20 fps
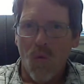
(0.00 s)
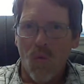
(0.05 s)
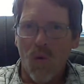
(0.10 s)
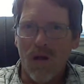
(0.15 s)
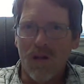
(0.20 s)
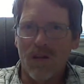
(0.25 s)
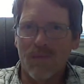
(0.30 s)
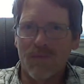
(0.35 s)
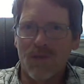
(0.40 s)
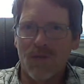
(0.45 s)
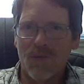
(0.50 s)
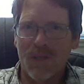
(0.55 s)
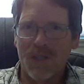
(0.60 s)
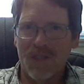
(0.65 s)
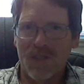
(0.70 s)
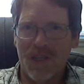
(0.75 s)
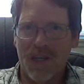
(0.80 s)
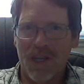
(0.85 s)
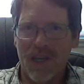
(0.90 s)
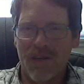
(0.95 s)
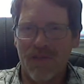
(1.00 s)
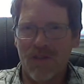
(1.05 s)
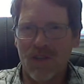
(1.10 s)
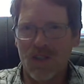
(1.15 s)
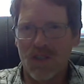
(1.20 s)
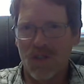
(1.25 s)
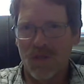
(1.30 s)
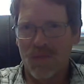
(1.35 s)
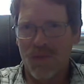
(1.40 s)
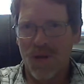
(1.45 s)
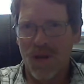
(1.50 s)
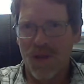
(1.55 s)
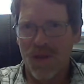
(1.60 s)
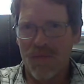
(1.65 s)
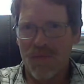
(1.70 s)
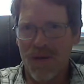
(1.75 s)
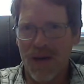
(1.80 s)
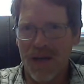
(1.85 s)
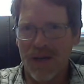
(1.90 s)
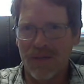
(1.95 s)
Welcome to a study of the Sermon on
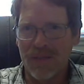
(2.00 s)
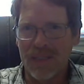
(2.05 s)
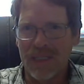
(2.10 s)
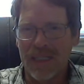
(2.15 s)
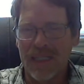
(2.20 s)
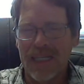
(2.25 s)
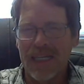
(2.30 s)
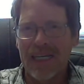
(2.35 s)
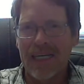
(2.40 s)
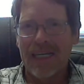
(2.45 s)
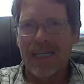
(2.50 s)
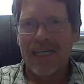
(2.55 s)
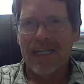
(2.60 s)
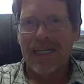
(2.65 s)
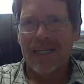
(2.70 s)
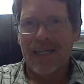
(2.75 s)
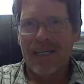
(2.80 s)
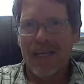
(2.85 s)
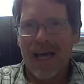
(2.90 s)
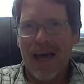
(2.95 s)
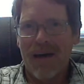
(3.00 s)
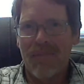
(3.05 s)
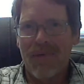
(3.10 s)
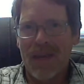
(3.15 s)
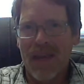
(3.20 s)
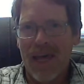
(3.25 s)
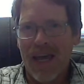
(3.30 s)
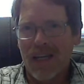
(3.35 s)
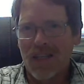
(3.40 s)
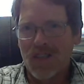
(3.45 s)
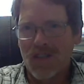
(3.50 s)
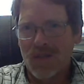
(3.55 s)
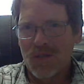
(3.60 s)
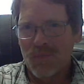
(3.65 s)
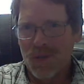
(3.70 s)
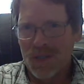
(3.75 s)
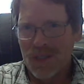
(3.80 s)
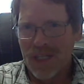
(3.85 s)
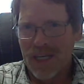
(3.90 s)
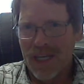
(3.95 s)
the Mount. I've been asked to
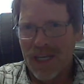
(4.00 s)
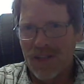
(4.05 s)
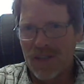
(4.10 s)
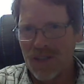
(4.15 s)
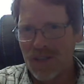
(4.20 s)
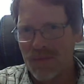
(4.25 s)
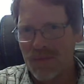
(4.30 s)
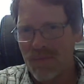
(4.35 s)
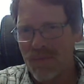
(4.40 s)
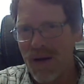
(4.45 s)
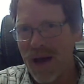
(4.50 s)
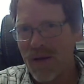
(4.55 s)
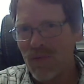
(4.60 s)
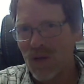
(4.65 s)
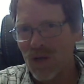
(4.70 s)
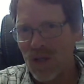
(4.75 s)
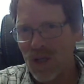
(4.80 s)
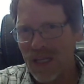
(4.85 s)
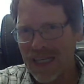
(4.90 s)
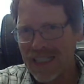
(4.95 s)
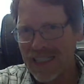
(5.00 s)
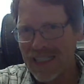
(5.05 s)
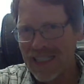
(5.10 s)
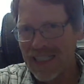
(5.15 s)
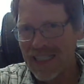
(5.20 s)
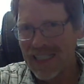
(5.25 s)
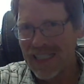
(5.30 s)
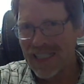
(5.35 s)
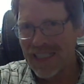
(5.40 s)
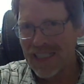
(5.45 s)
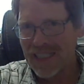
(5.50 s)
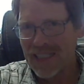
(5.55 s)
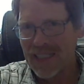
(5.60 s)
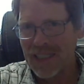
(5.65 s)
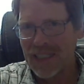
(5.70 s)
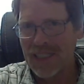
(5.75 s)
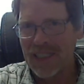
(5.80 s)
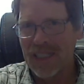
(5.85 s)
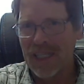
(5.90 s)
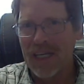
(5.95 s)
put together some Bible class
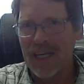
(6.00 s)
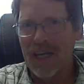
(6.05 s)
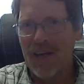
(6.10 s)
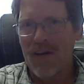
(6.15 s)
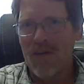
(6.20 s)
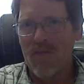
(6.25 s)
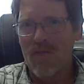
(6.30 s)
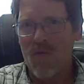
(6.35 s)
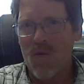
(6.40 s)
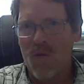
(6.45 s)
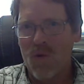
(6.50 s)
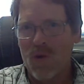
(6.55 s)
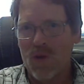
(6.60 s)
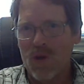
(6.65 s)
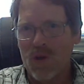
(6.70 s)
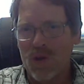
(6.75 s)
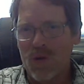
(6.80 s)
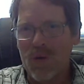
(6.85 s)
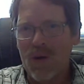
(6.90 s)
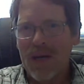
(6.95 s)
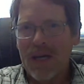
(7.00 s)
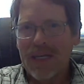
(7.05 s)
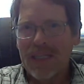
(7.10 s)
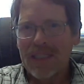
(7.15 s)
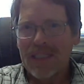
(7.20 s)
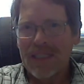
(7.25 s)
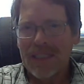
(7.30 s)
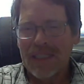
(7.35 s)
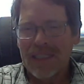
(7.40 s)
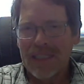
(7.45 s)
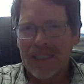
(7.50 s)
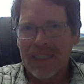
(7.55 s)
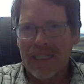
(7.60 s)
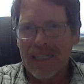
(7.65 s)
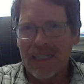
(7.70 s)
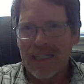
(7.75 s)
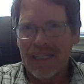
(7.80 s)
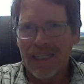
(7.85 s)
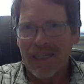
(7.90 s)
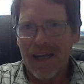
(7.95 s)
lessons for you since
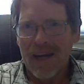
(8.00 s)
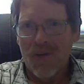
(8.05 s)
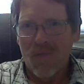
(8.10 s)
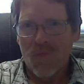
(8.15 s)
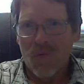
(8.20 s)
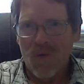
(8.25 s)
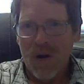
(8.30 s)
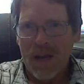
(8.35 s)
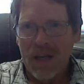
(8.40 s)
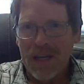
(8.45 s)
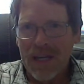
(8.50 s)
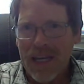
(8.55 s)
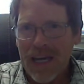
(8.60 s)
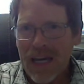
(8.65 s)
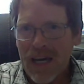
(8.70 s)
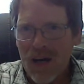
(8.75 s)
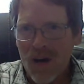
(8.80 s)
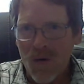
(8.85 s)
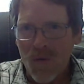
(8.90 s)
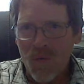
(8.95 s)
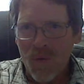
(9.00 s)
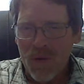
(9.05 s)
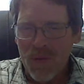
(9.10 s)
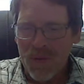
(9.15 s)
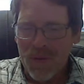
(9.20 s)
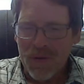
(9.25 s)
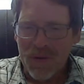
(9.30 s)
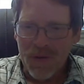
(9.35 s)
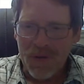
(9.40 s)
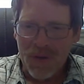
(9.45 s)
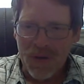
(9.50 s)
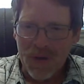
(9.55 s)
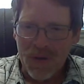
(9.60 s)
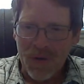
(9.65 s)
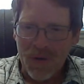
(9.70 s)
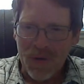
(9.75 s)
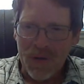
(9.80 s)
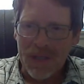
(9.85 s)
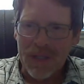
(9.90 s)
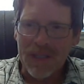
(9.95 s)
right now with the
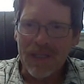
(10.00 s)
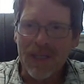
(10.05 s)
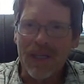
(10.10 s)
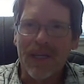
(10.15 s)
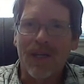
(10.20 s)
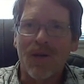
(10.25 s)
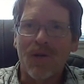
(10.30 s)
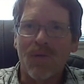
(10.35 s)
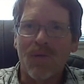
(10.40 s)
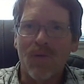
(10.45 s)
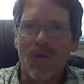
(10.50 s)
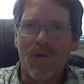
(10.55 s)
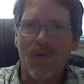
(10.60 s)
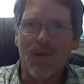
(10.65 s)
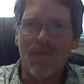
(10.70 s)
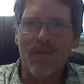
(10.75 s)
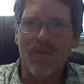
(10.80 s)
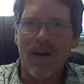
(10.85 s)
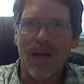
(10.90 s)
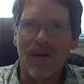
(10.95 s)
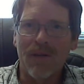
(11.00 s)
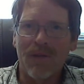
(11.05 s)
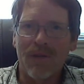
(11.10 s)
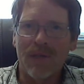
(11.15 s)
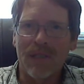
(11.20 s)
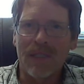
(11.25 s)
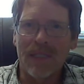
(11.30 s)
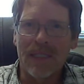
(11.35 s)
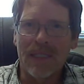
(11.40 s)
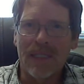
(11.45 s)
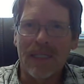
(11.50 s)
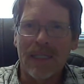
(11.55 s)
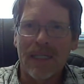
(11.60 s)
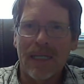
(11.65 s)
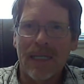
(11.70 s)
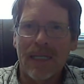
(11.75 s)
current coronavirus